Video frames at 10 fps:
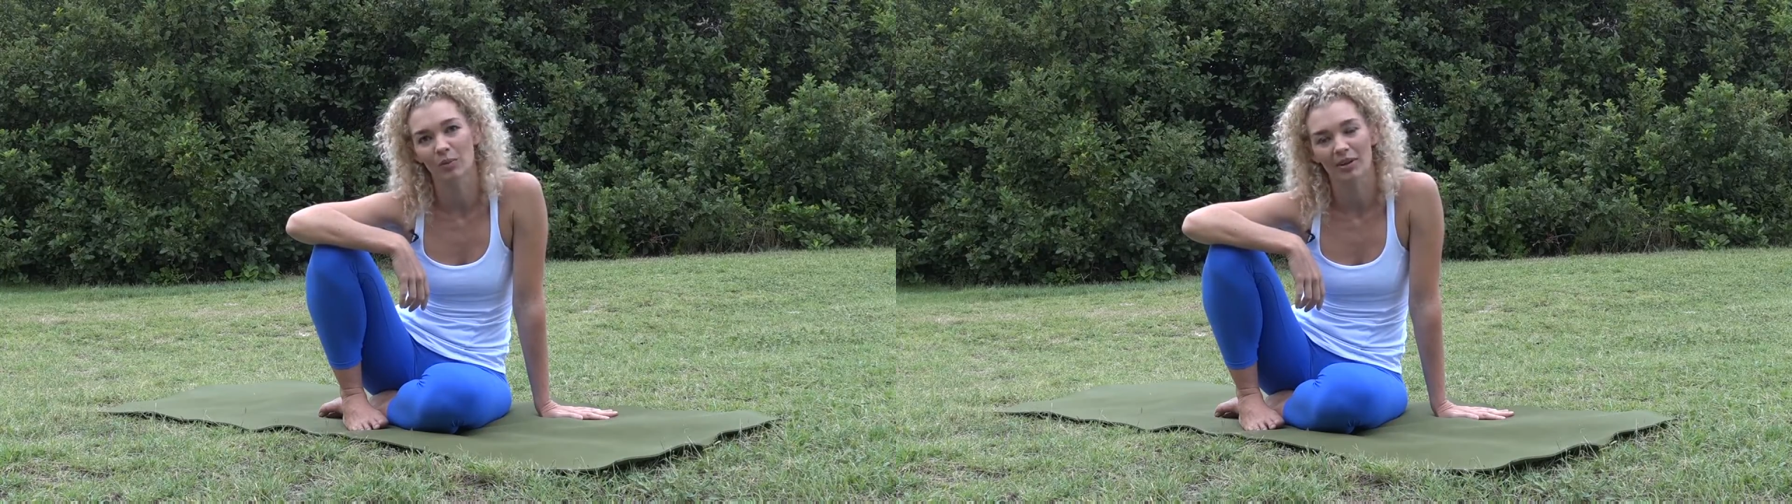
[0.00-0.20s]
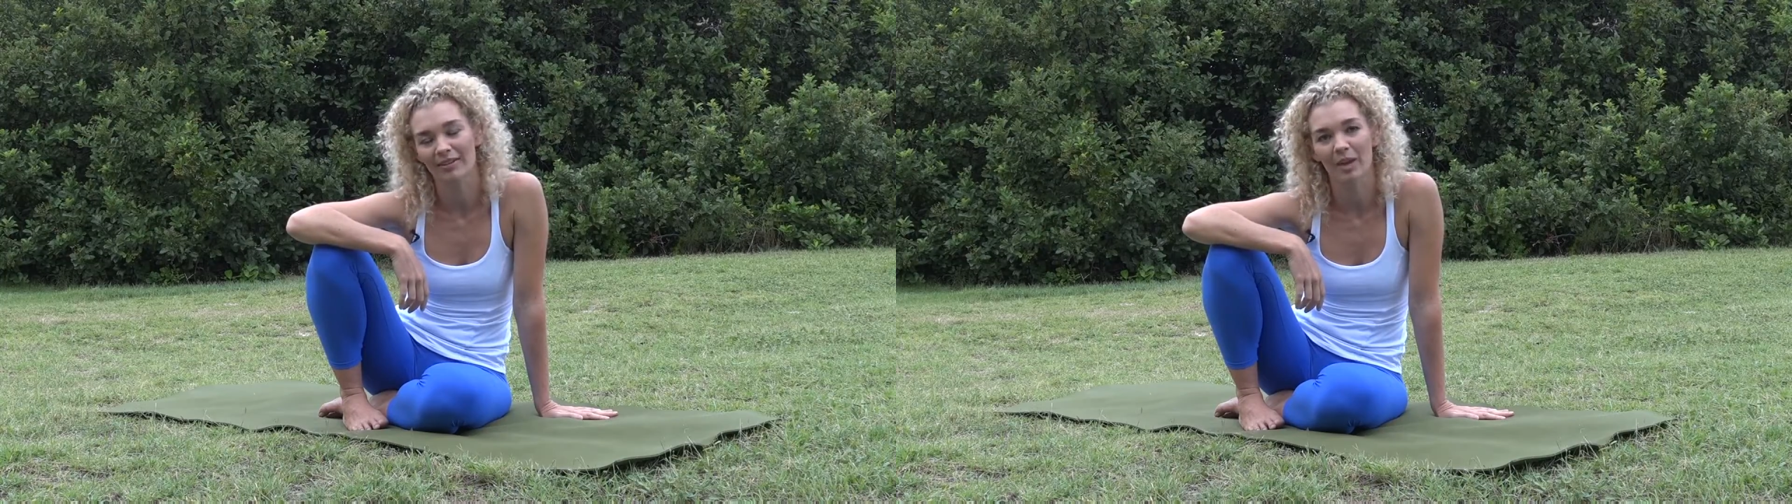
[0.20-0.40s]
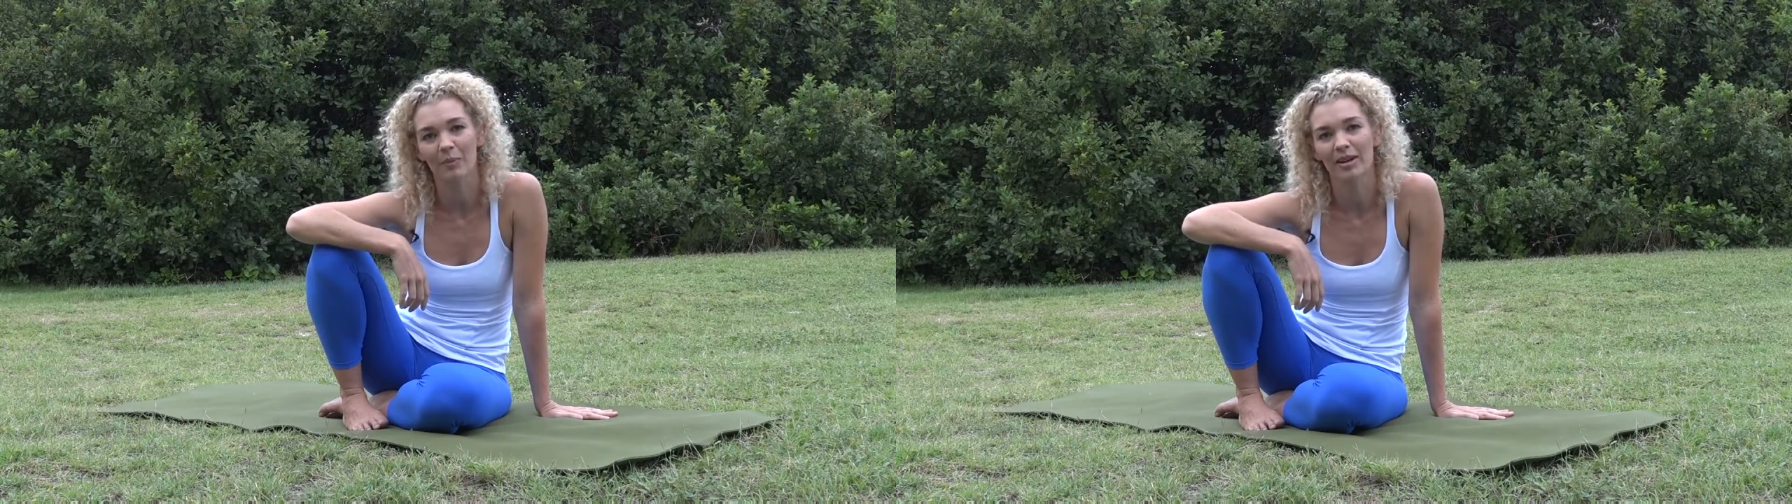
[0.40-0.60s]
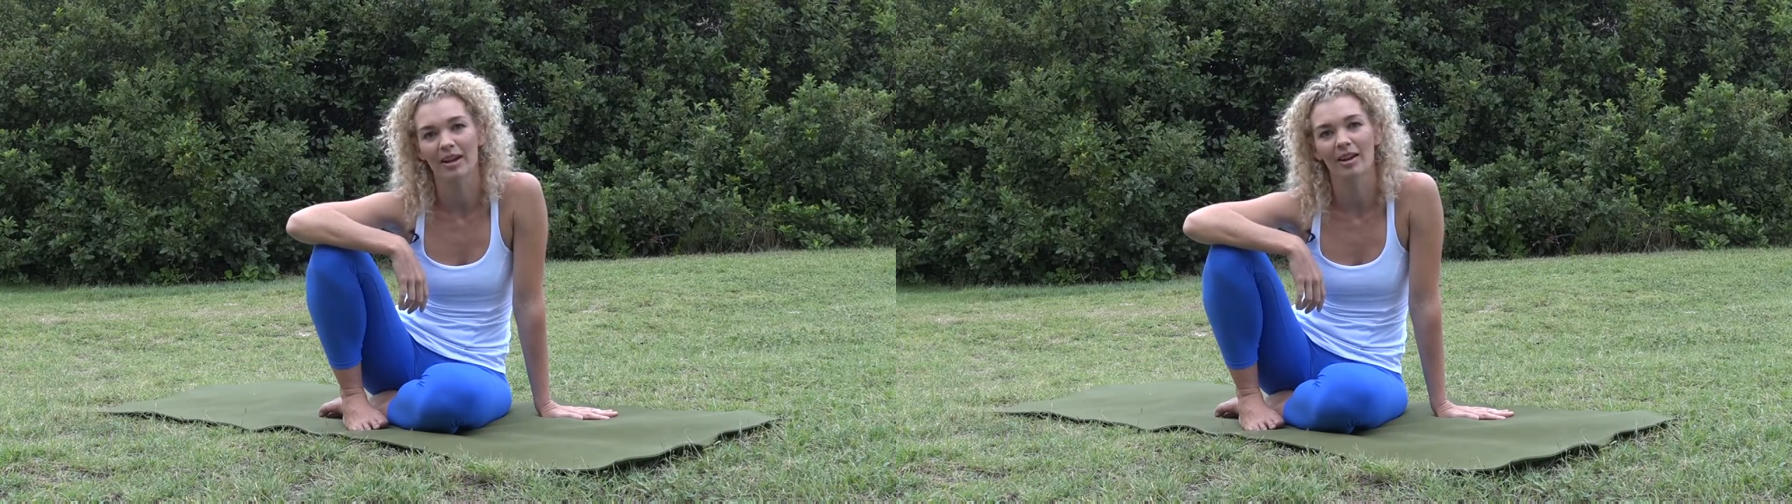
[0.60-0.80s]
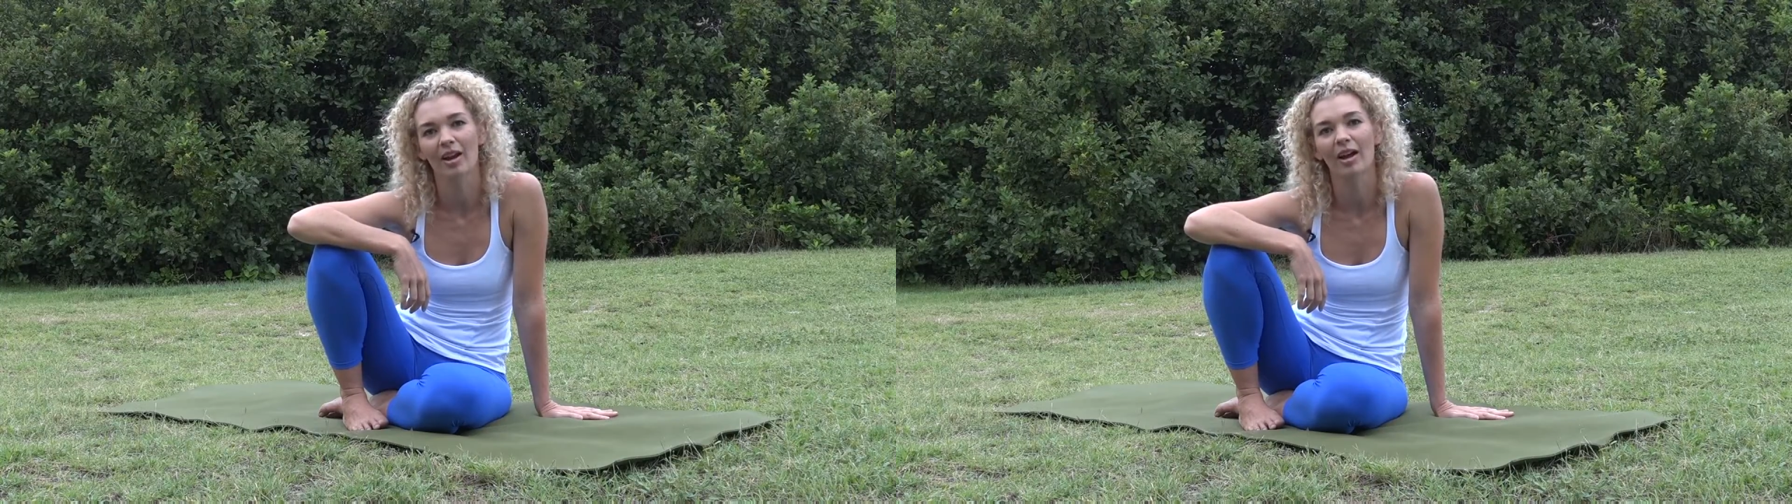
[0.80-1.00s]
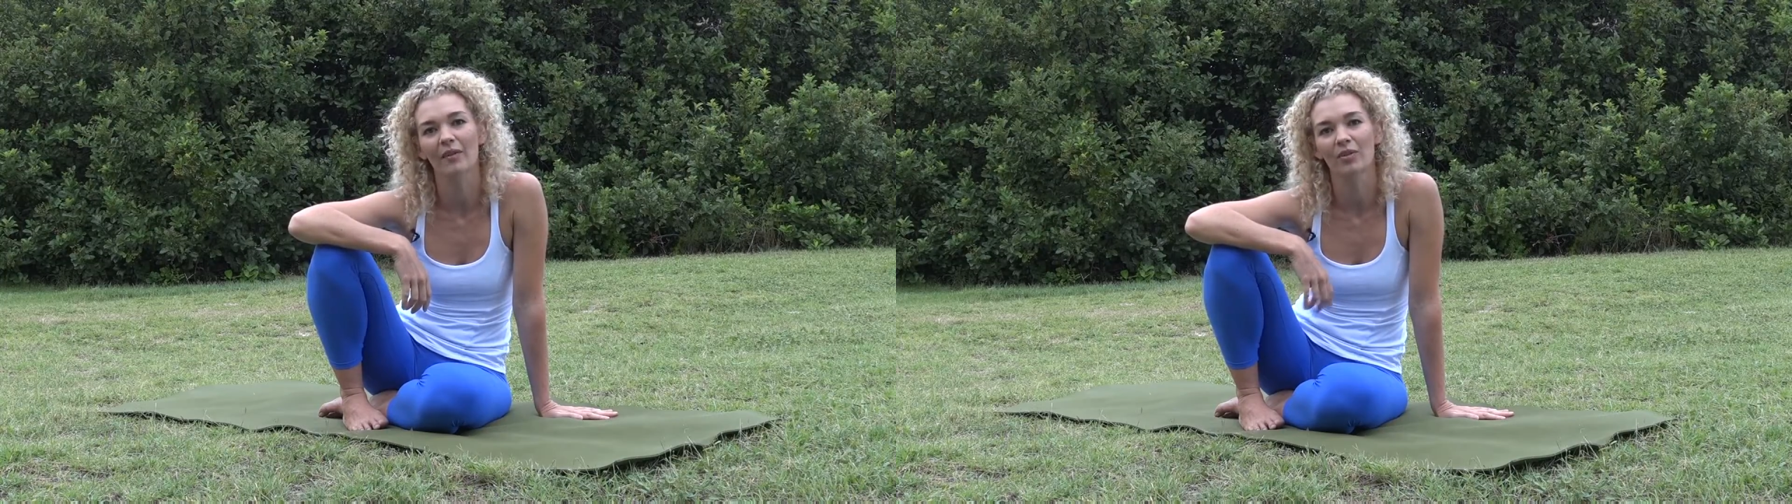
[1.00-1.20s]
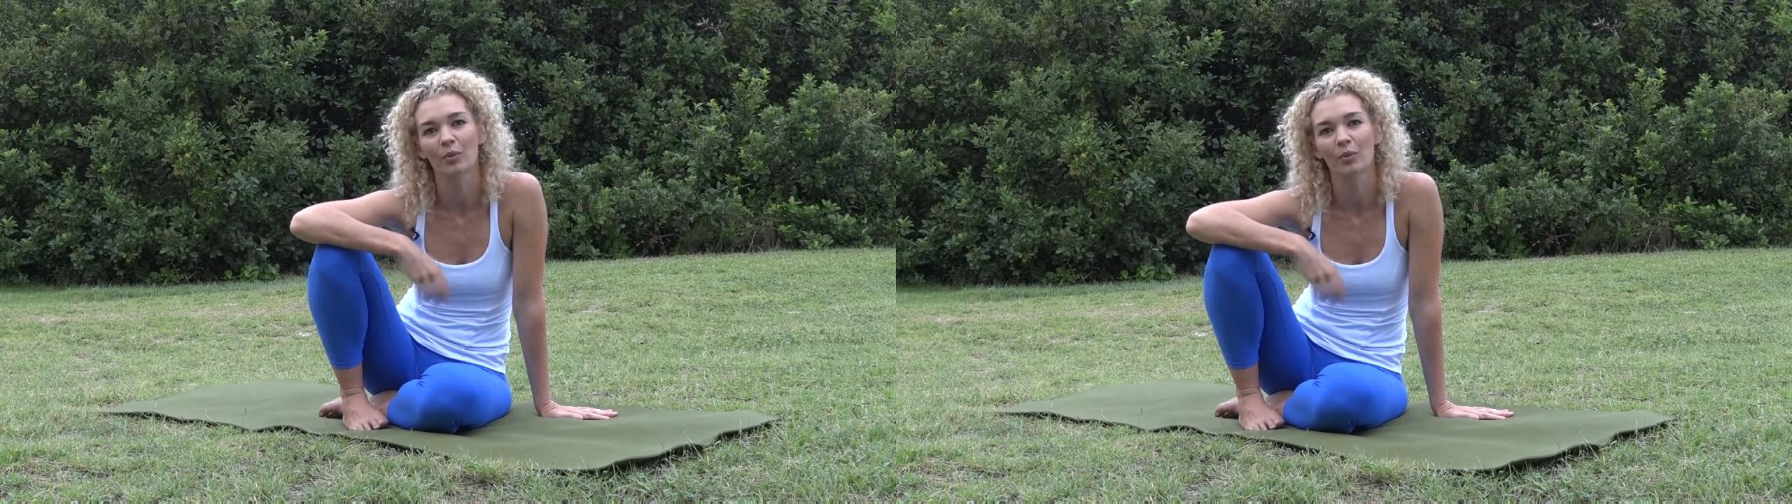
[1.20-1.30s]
of what is happening in our lives,